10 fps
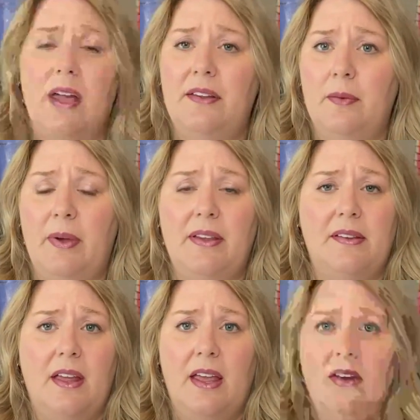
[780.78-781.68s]
kinds of ways
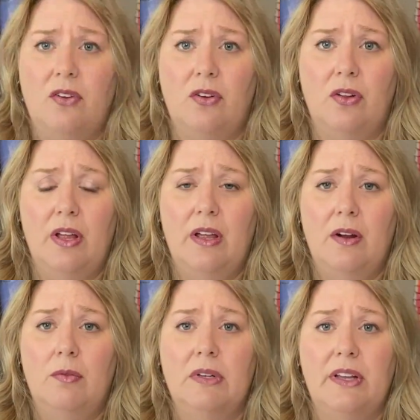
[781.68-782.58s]
to handle
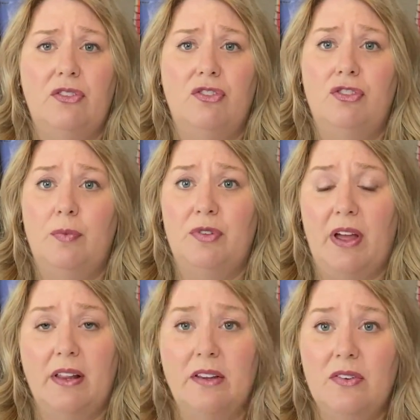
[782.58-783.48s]
relationship
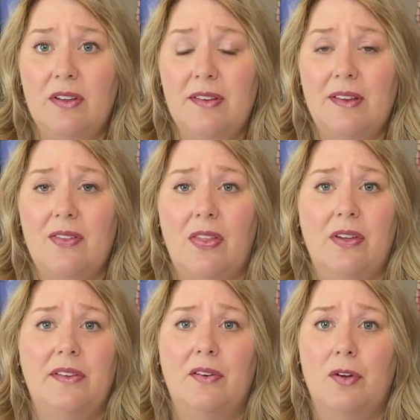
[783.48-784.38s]
challenges and the
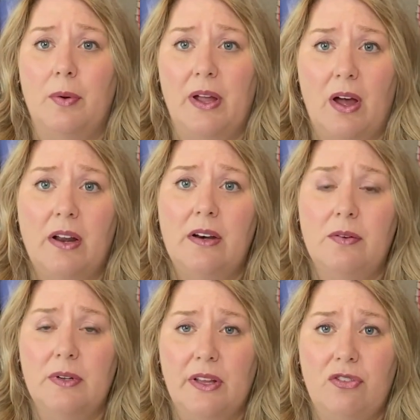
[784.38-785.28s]
things that are going on in
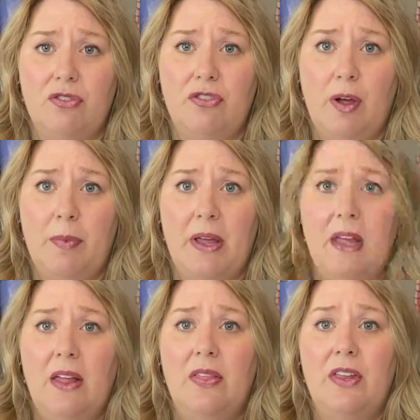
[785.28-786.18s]
a relationship
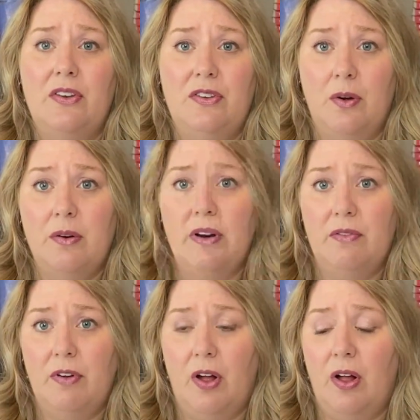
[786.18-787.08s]
that don't
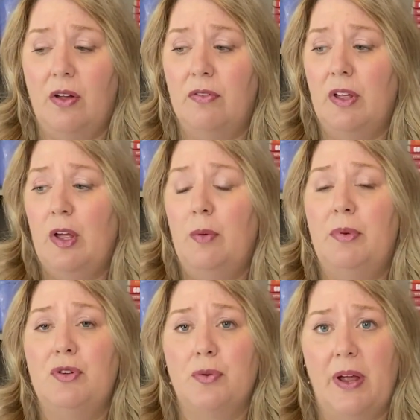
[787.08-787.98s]
involve
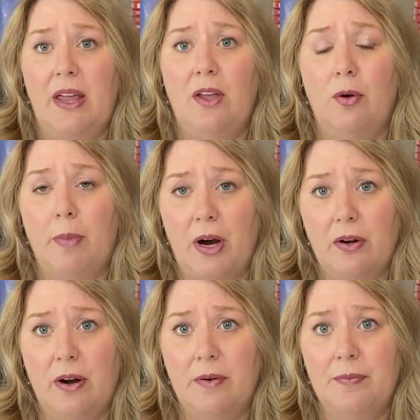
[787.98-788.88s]
betraying your
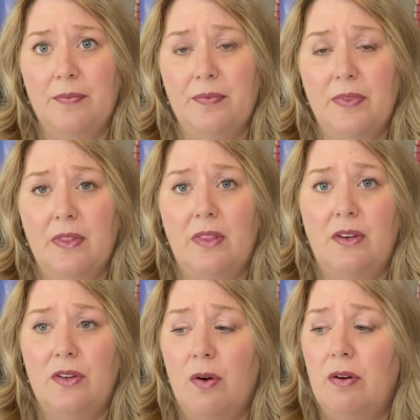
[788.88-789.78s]
partner,
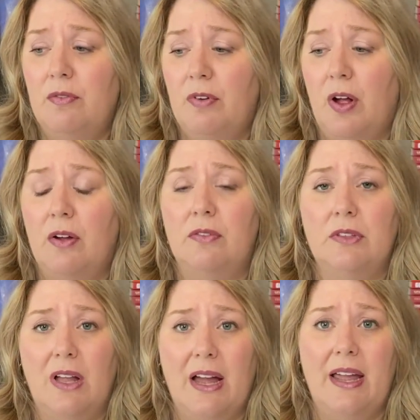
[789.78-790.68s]
that don't involve
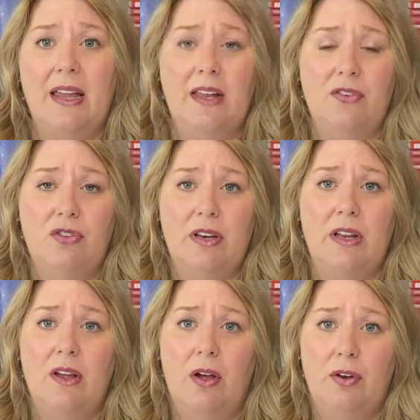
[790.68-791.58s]
lying and
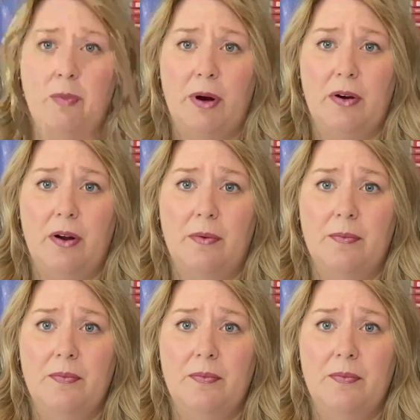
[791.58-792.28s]
cheating on your partner.